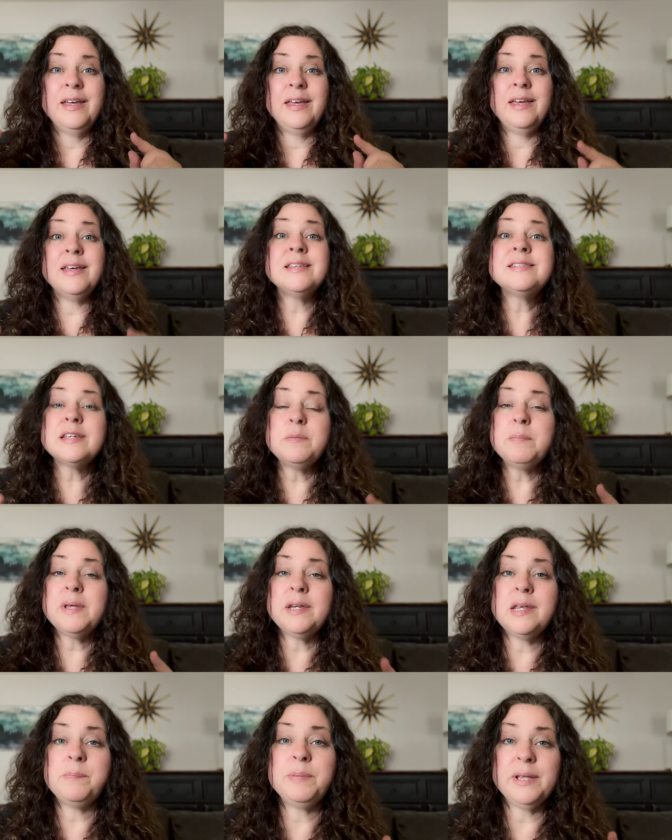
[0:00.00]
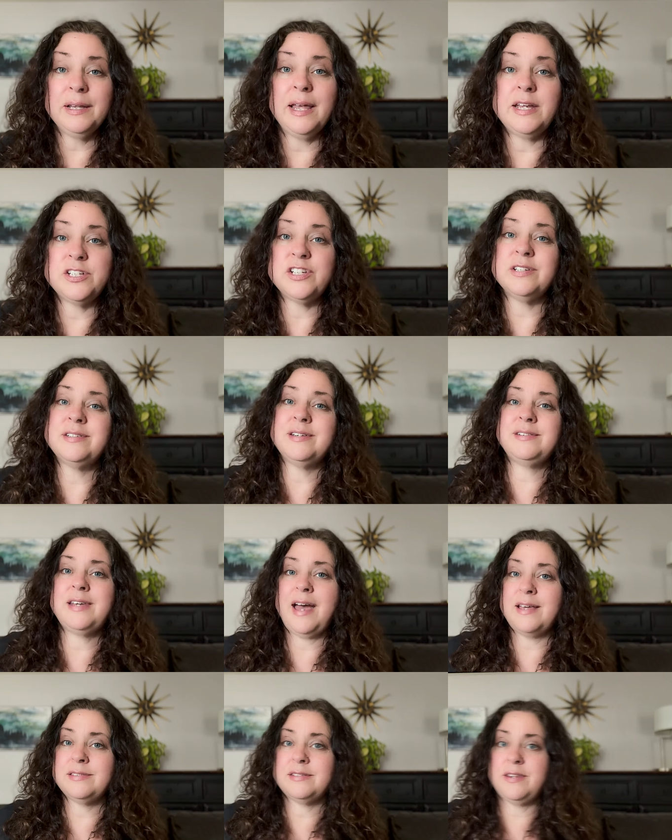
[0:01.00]
is it manipulation to
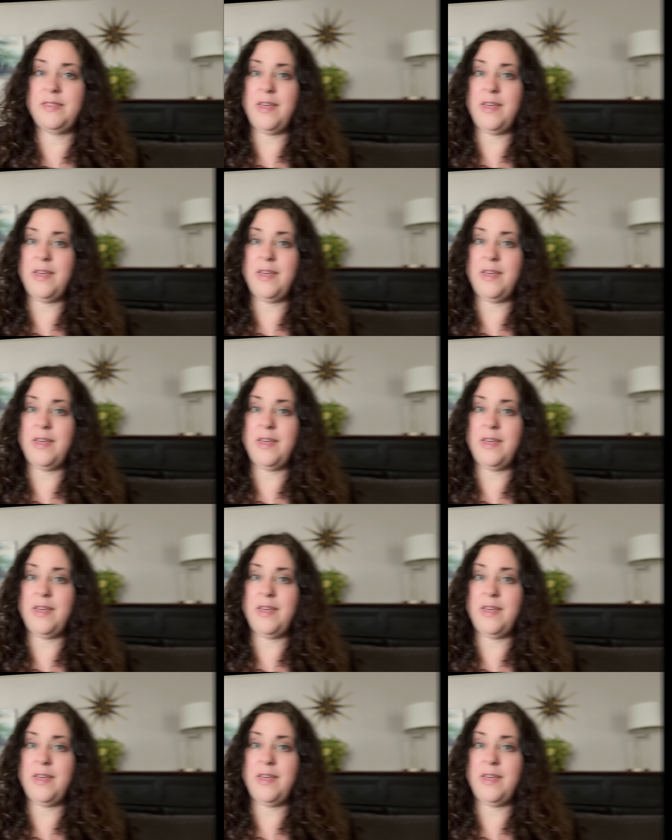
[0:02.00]
test